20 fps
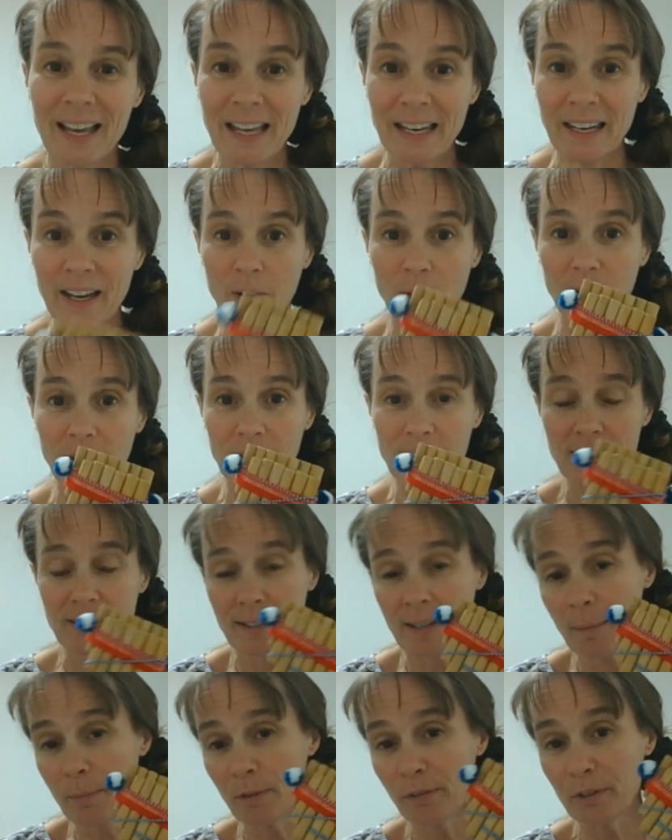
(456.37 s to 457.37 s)
Now,
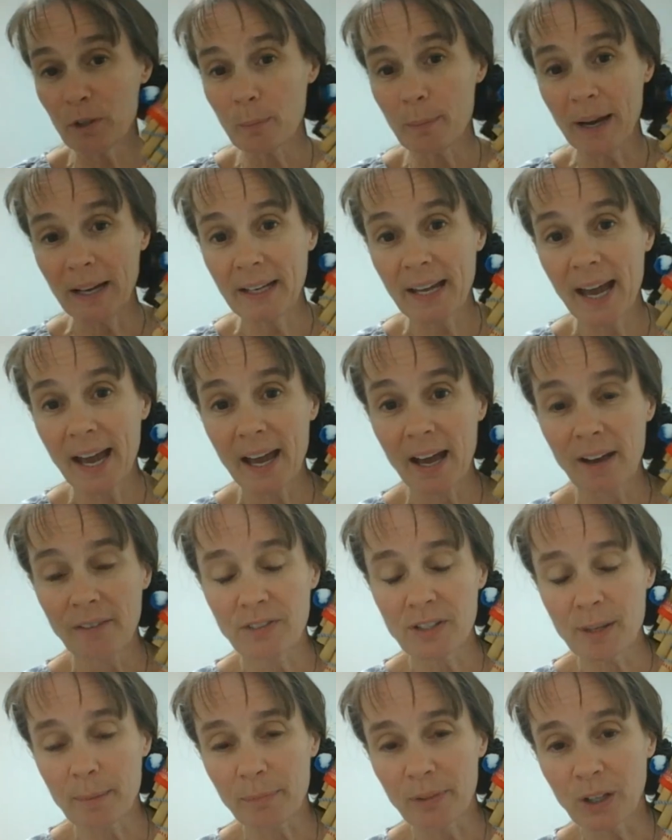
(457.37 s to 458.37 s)
some of you might have
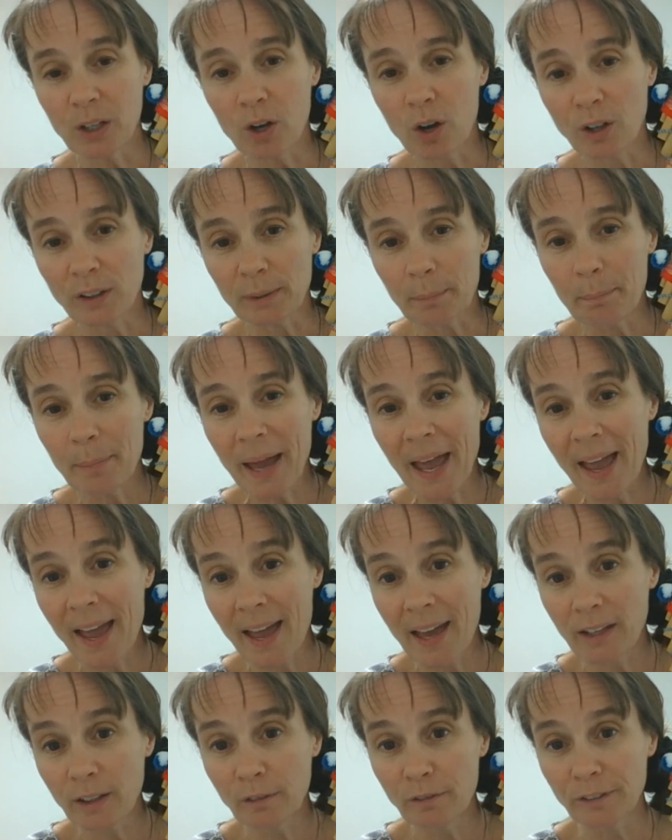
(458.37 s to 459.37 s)
something called a
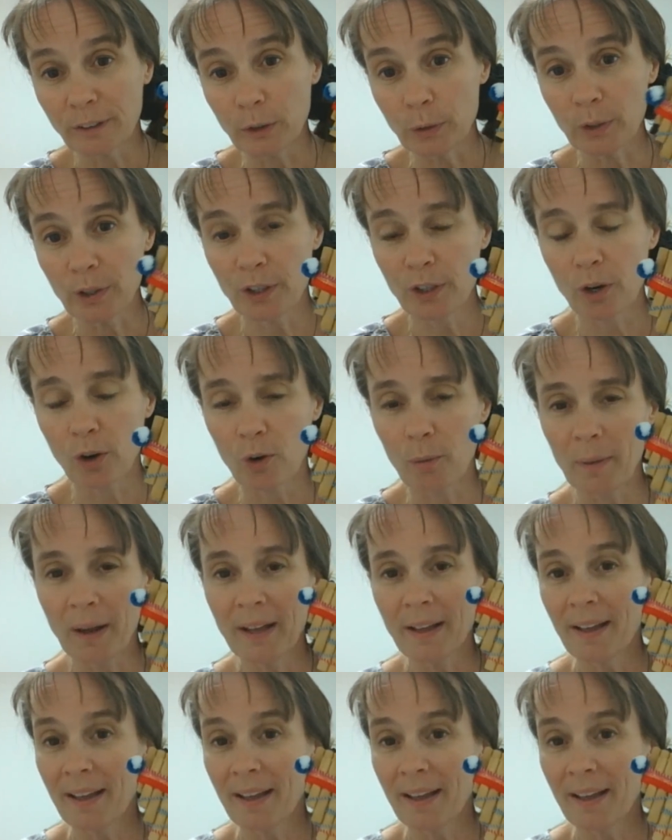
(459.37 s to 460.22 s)
pan flute at home.